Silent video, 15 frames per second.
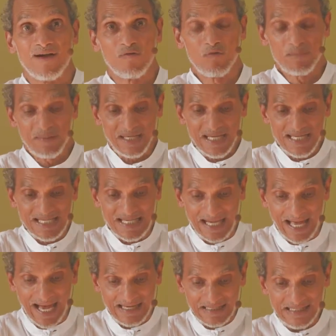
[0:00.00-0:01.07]
We begin to
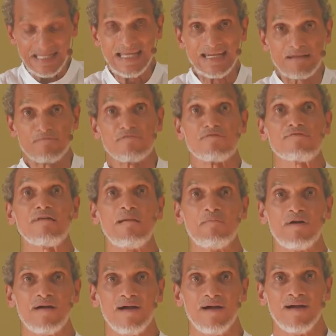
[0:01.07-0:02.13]
act in and from
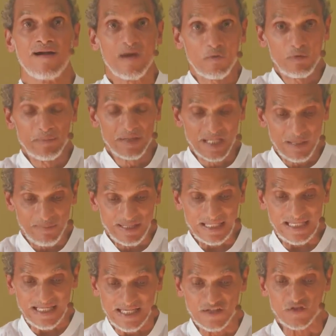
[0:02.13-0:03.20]
her. We become an
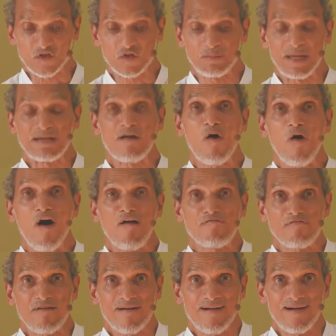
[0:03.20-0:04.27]
instrument
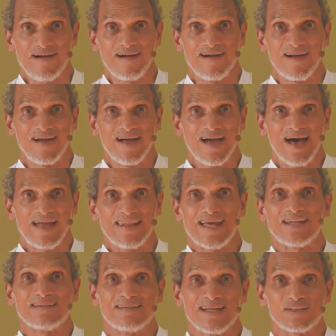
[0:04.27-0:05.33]
of her. And
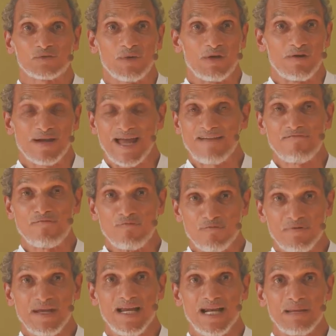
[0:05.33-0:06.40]
that's when life
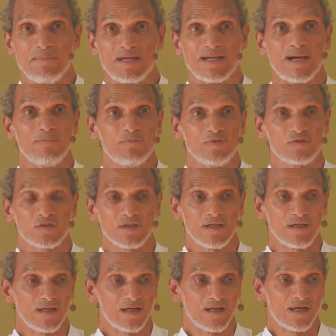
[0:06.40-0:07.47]
really becomes
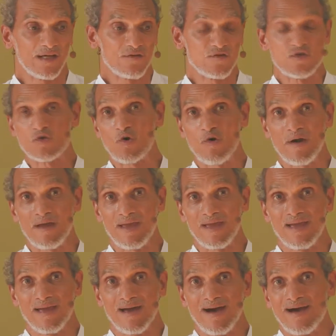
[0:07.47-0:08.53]
a joy
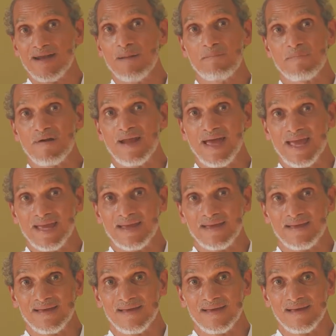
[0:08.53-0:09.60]
and a play.
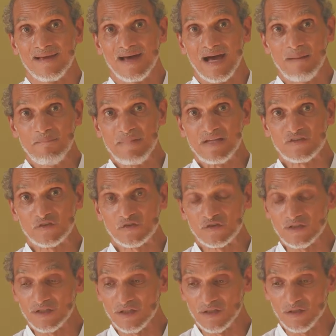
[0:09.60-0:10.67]
Amidst
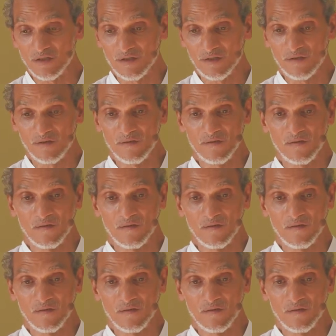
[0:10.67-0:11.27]
the